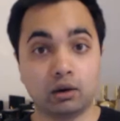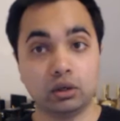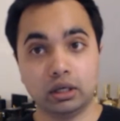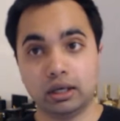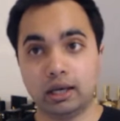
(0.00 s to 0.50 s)

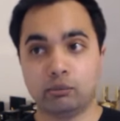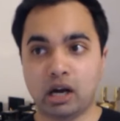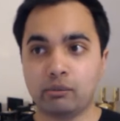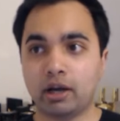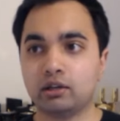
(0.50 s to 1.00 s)
now, in
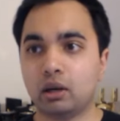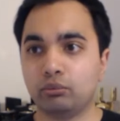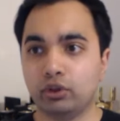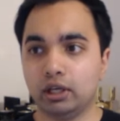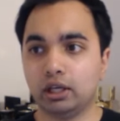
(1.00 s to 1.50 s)
my mind,
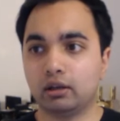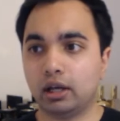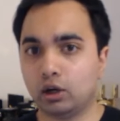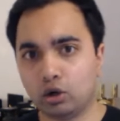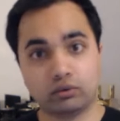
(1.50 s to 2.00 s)
I'm thinking
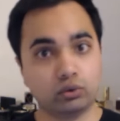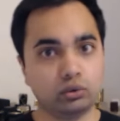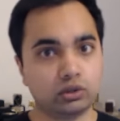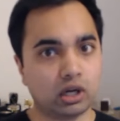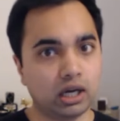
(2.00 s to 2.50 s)
like of
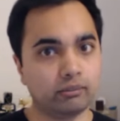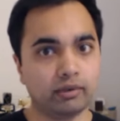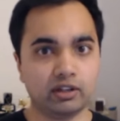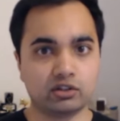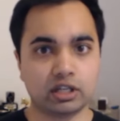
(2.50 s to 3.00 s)
all
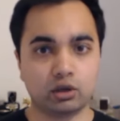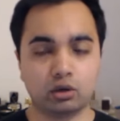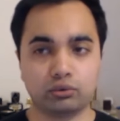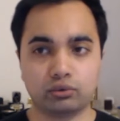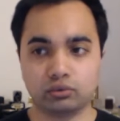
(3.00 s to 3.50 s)
time
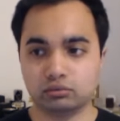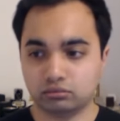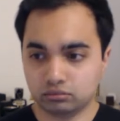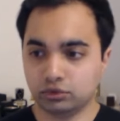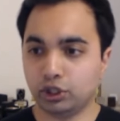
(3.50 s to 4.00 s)
instead of,
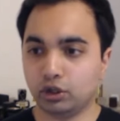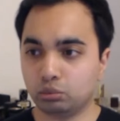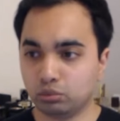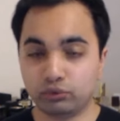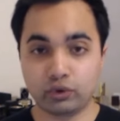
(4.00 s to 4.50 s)

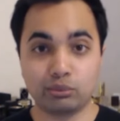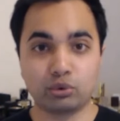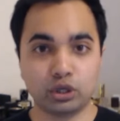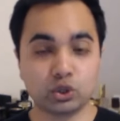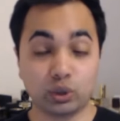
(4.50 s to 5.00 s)

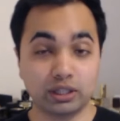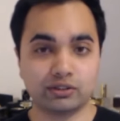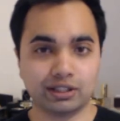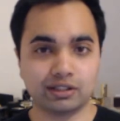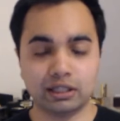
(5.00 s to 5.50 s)
February
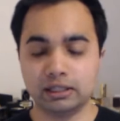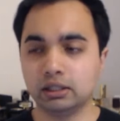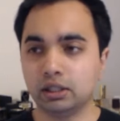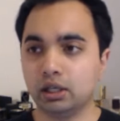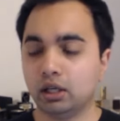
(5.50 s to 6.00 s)

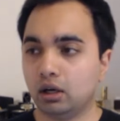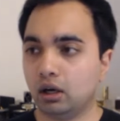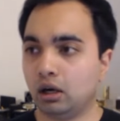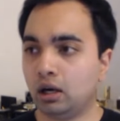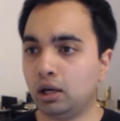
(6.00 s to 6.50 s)
2016.
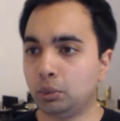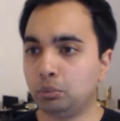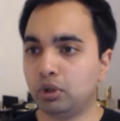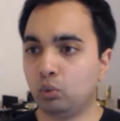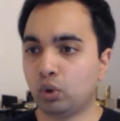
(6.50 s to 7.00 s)

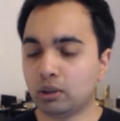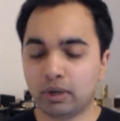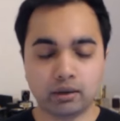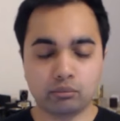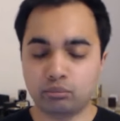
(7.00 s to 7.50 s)
One
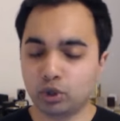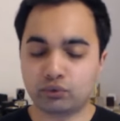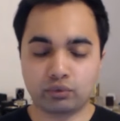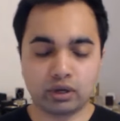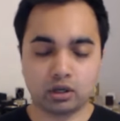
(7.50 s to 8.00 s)
of my
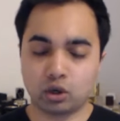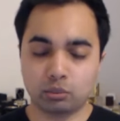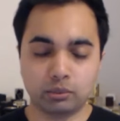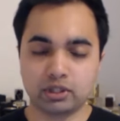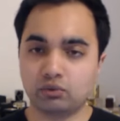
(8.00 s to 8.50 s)
most
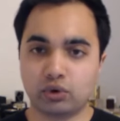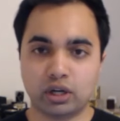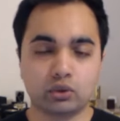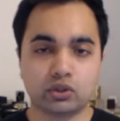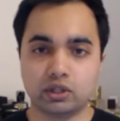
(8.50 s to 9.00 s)
complimented
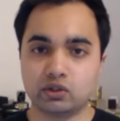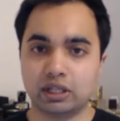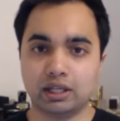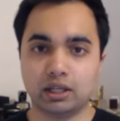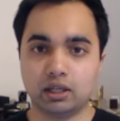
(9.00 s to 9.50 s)

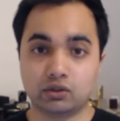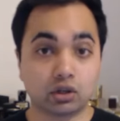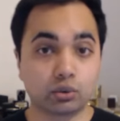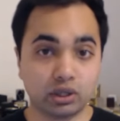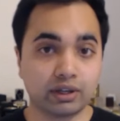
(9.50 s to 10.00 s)
fragrances
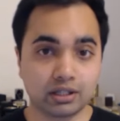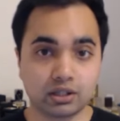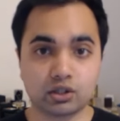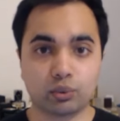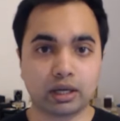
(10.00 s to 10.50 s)
is Creed
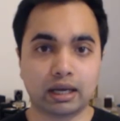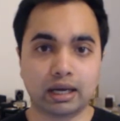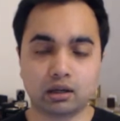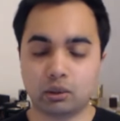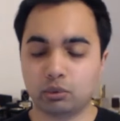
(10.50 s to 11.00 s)
Aventus when
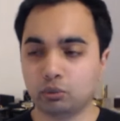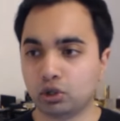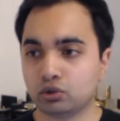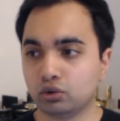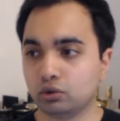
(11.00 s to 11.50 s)
I had a couple
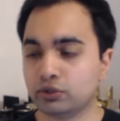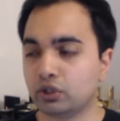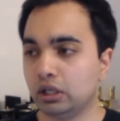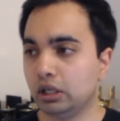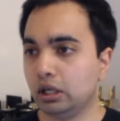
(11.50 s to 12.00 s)
of
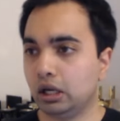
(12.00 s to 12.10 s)
bottles,